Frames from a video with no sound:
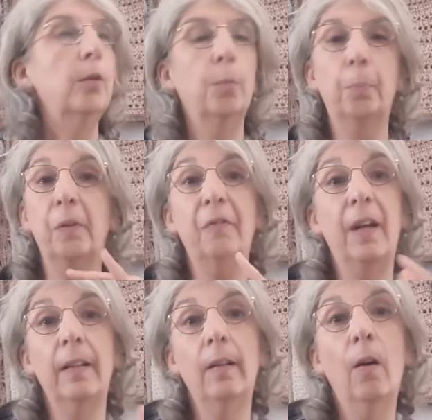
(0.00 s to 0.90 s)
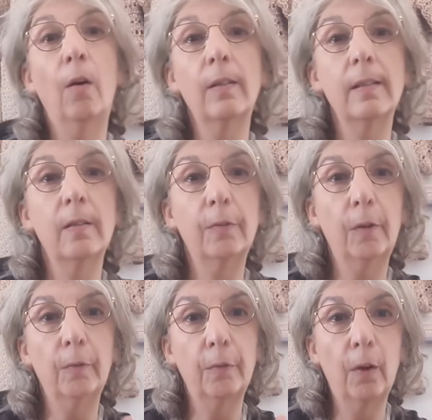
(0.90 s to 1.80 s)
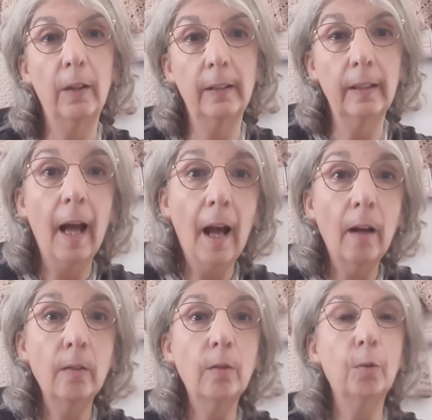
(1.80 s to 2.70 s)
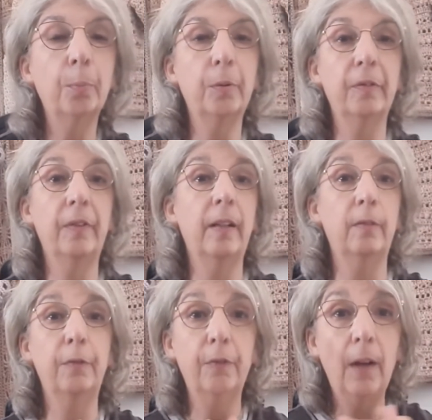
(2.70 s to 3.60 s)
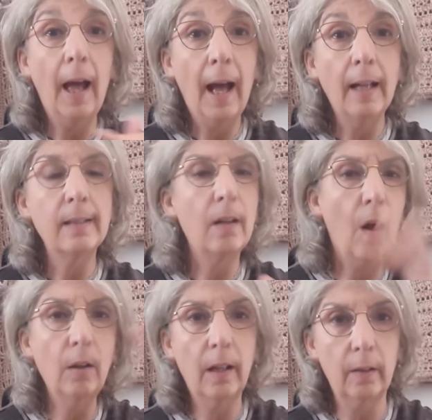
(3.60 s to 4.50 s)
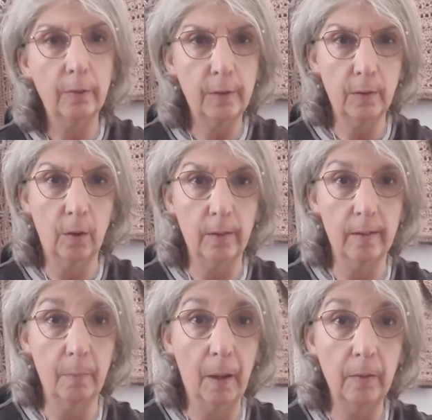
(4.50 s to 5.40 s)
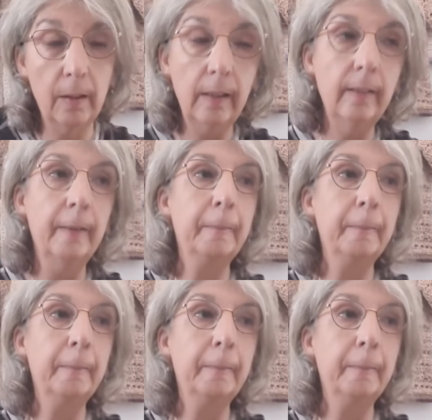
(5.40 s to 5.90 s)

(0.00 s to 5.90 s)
to prevent the houses from falling down, to prevent floods, all kind of stories about it.